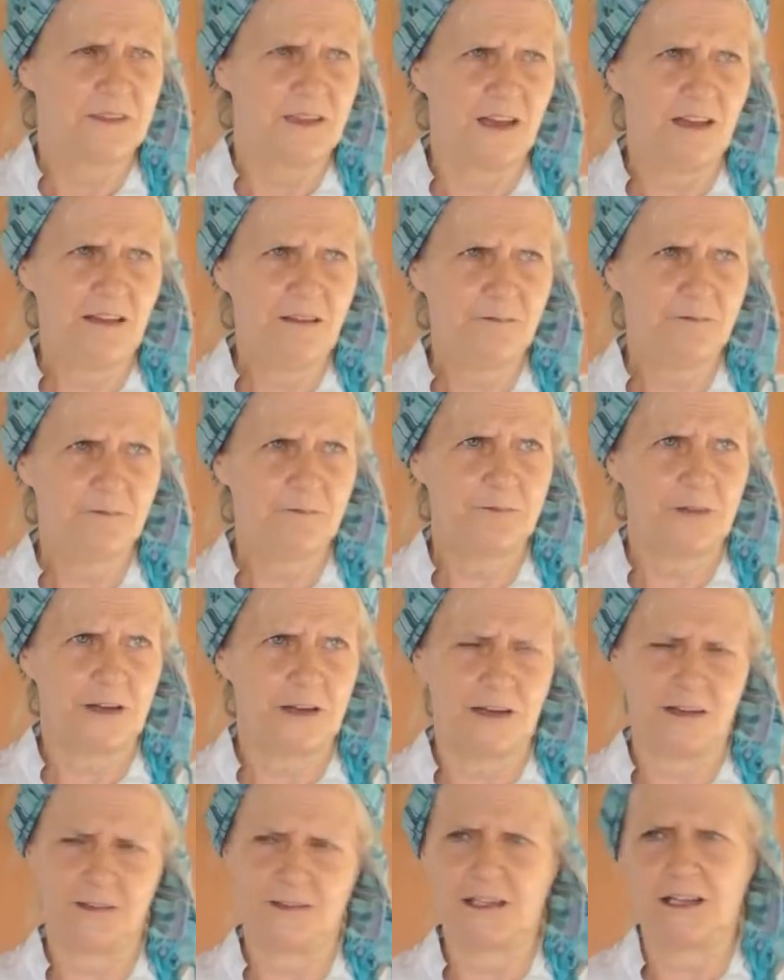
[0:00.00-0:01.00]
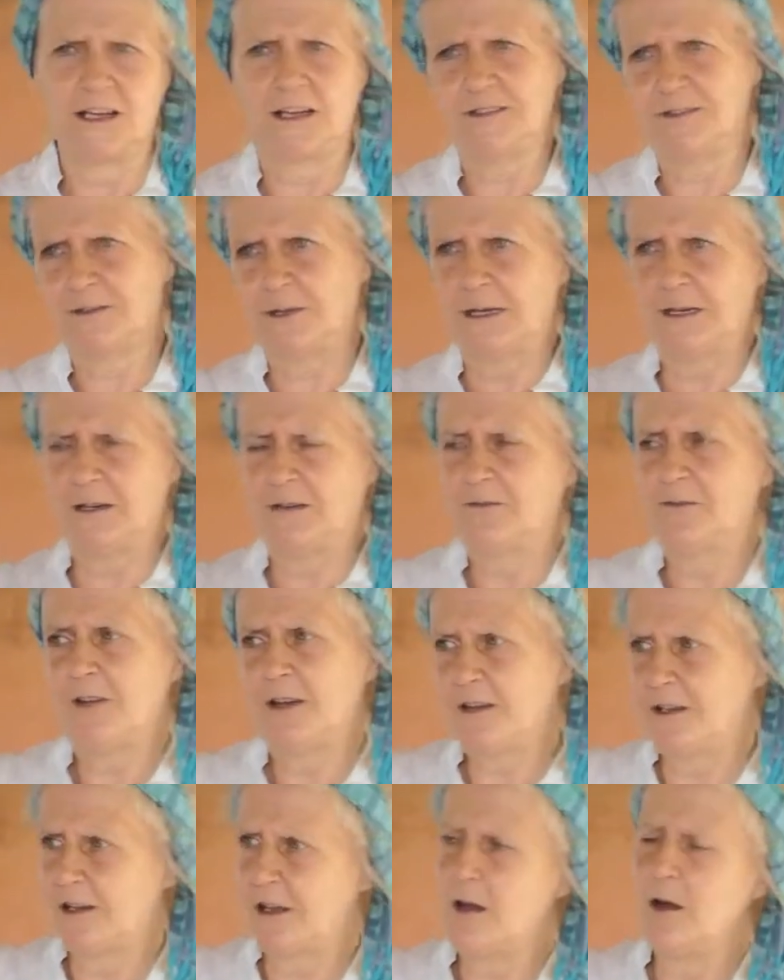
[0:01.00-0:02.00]
Yeah. And then I started
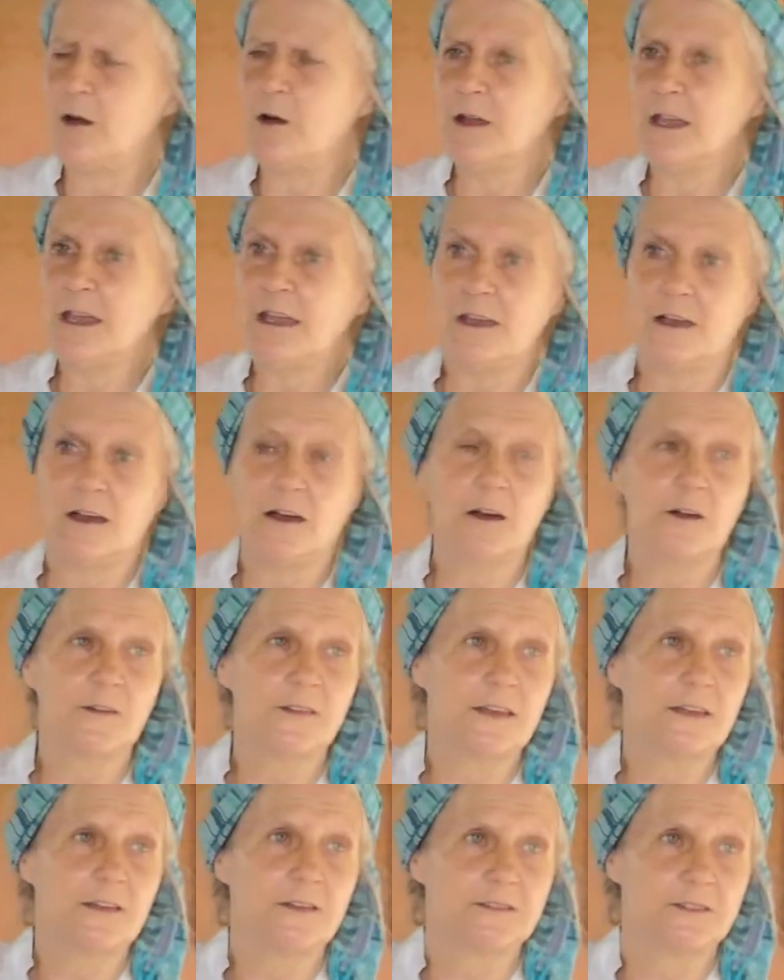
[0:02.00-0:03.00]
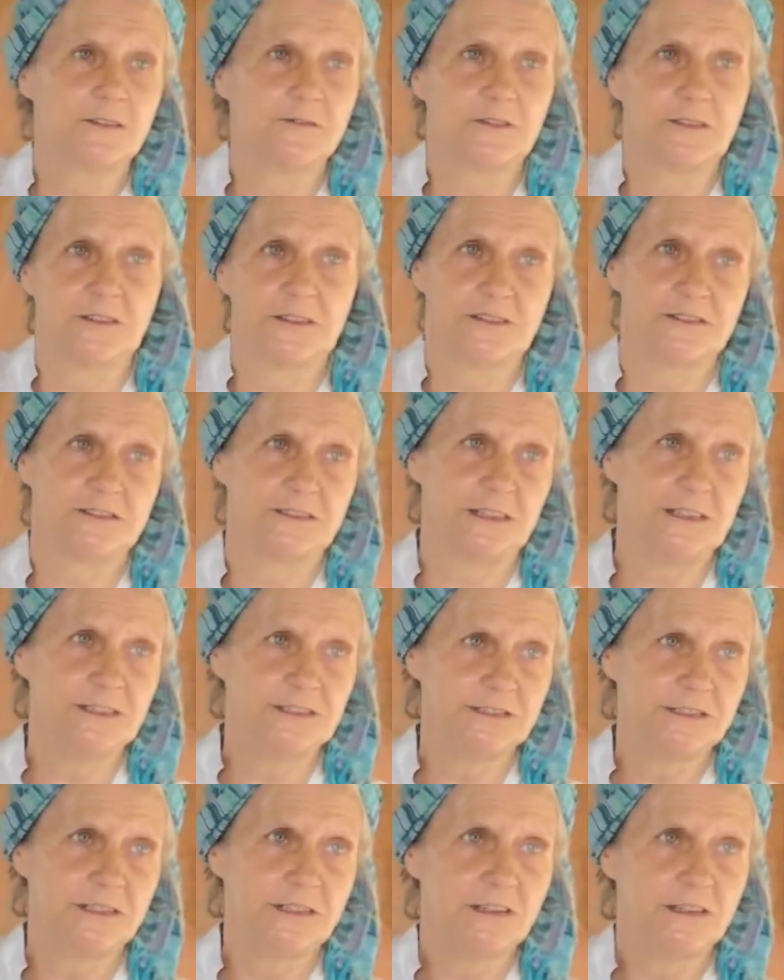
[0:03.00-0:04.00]
finding out, they use it for this.
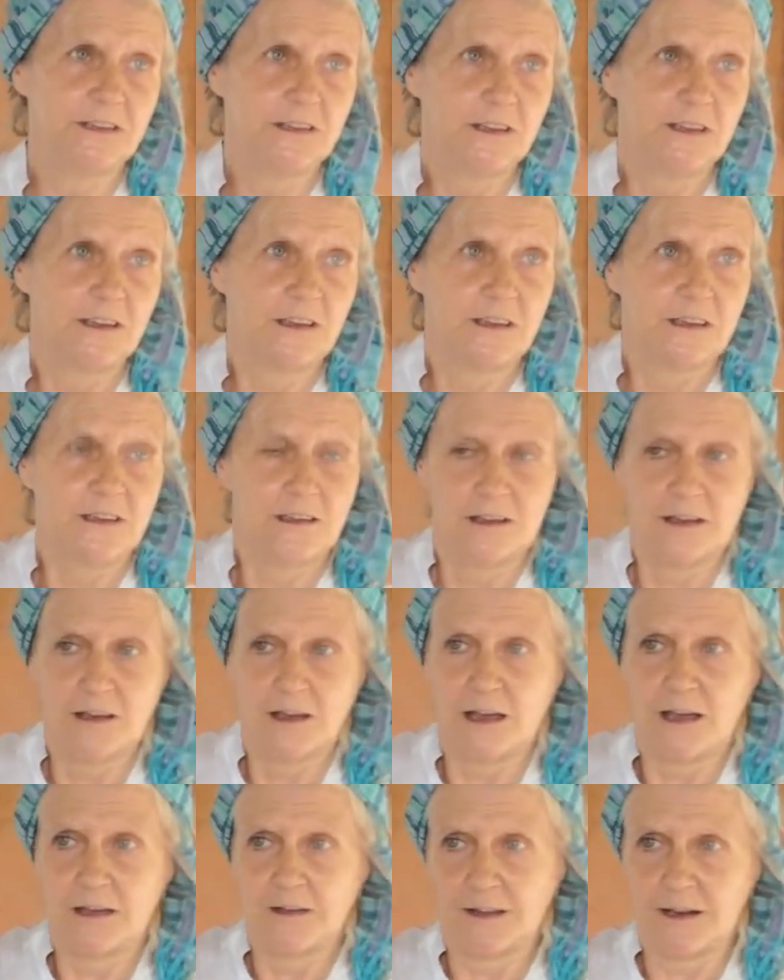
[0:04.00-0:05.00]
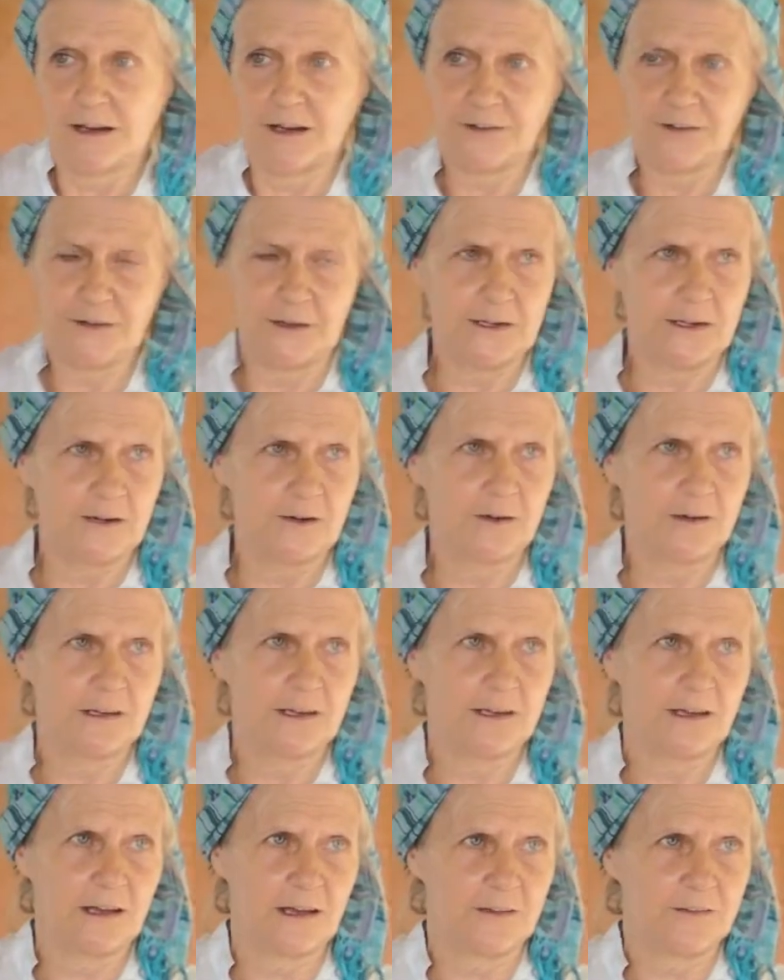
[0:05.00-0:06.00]
And then I started
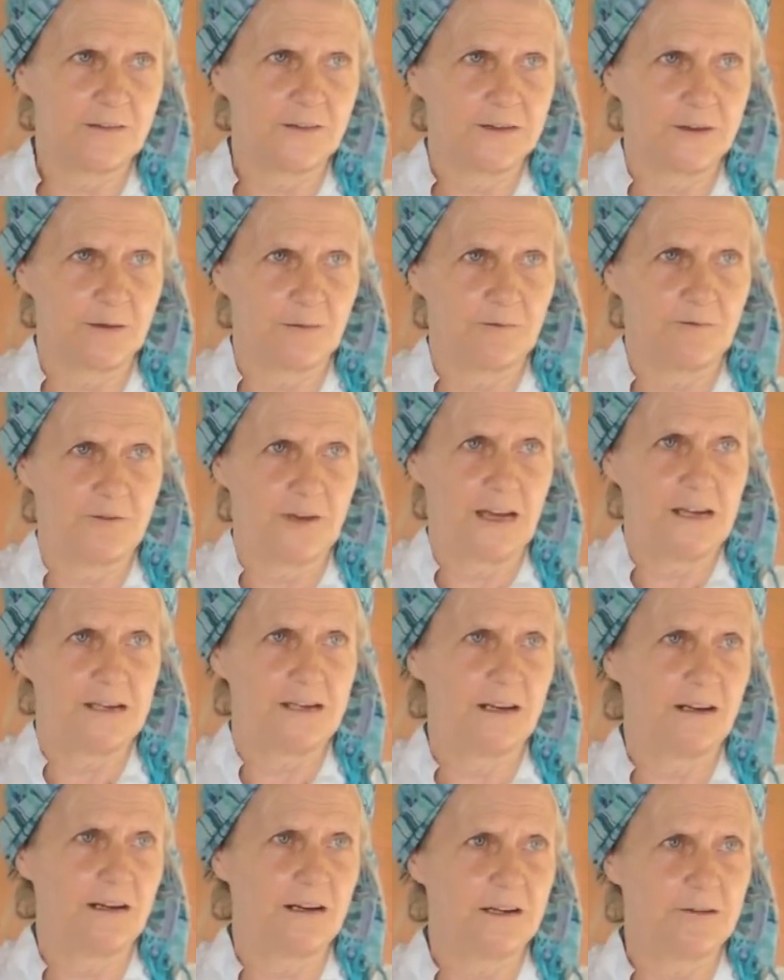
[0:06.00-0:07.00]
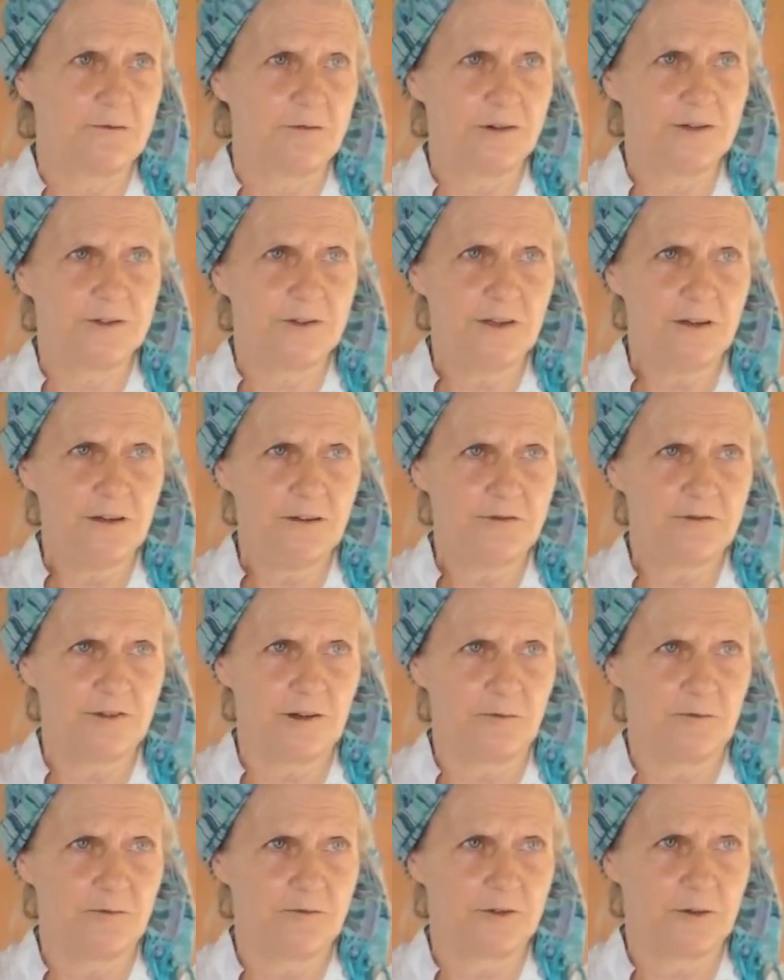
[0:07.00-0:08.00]
looking at some Vedic literature
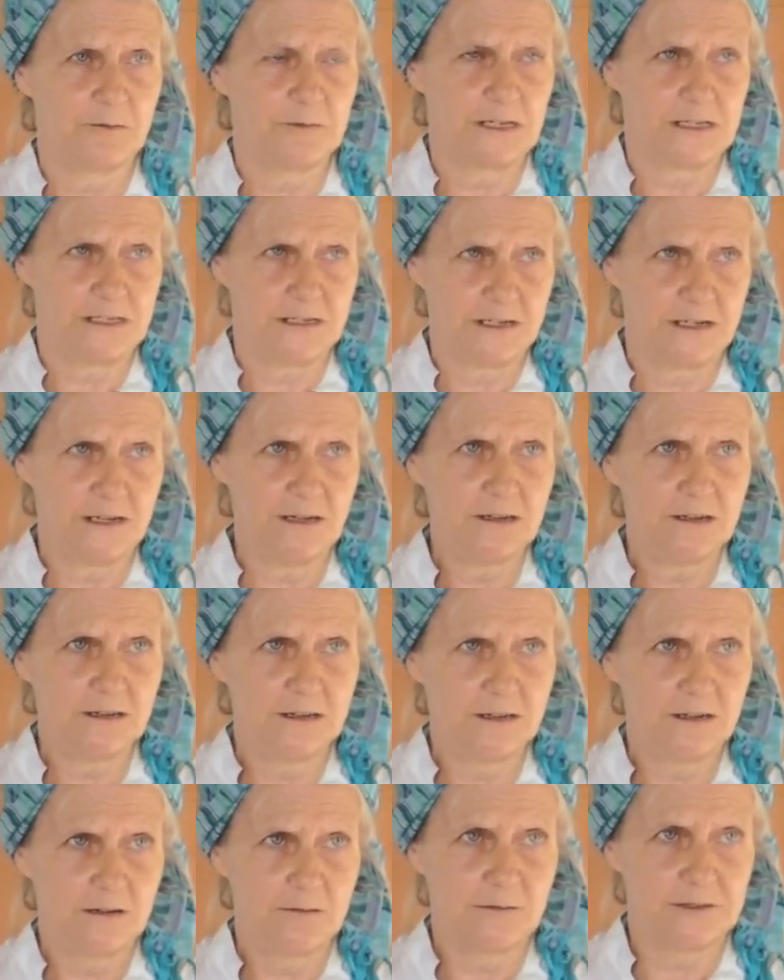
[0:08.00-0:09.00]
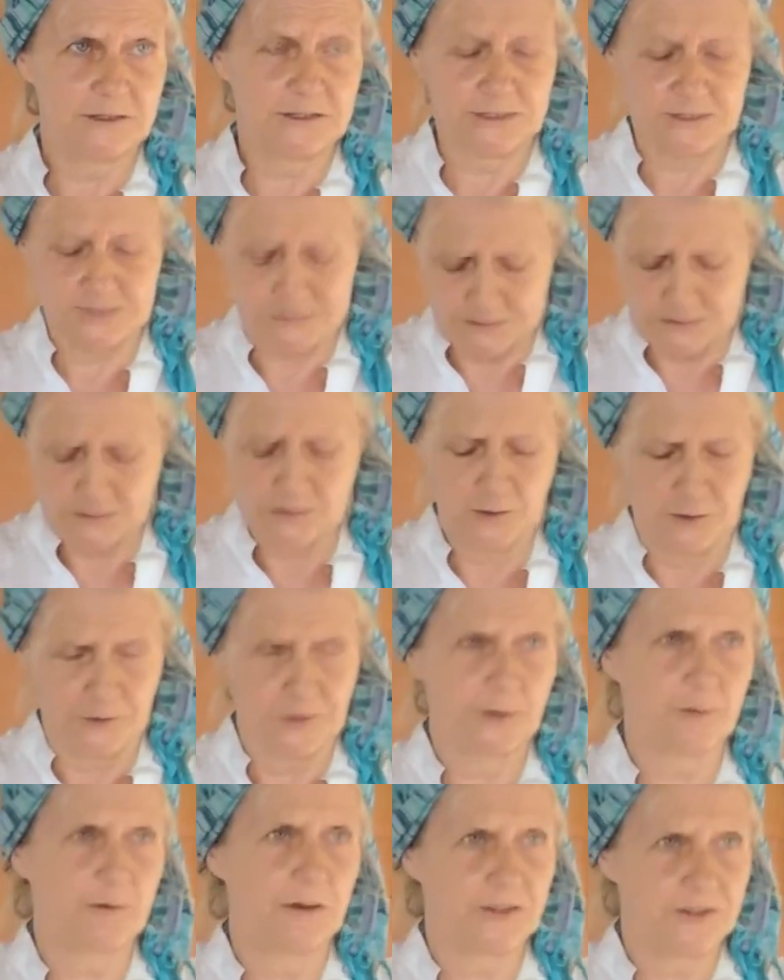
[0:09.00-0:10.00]
from India, which is
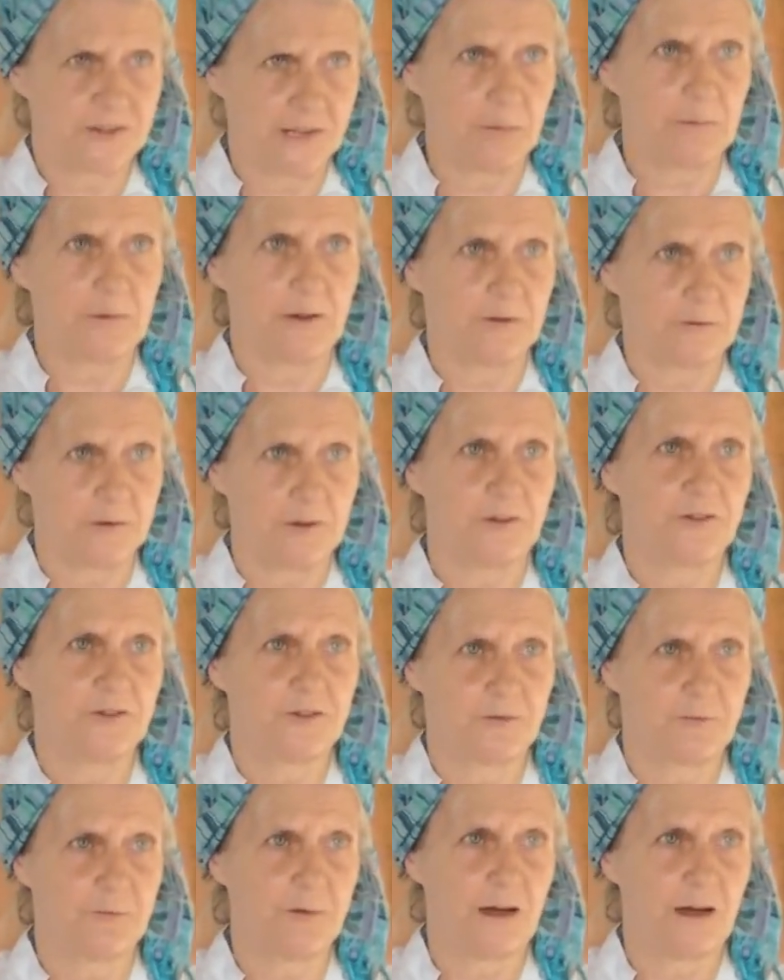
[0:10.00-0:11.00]
also where some of the roots of